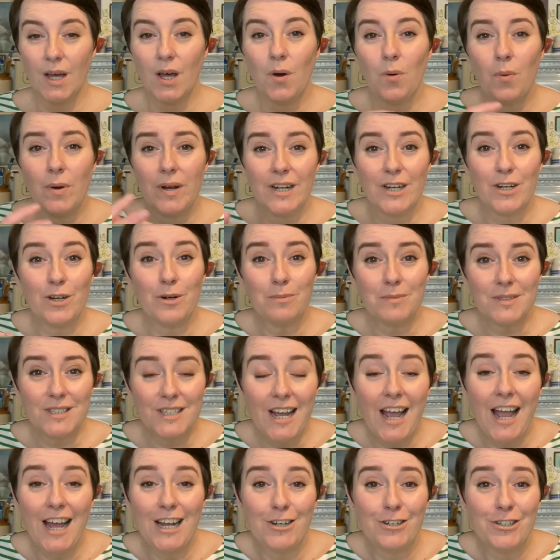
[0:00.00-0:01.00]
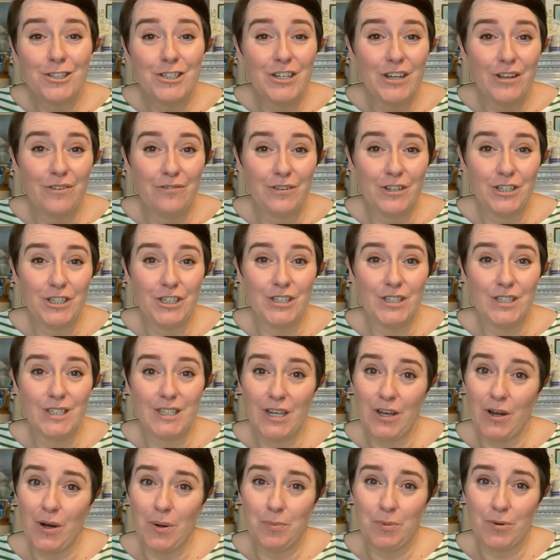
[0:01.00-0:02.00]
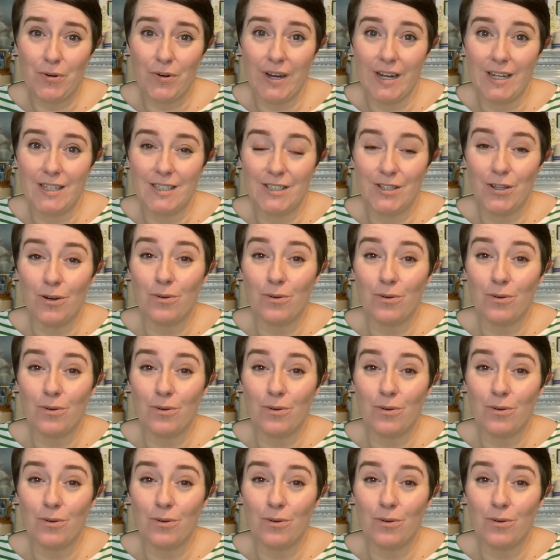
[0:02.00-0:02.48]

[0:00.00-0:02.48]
When it comes to energy efficiency upgrades,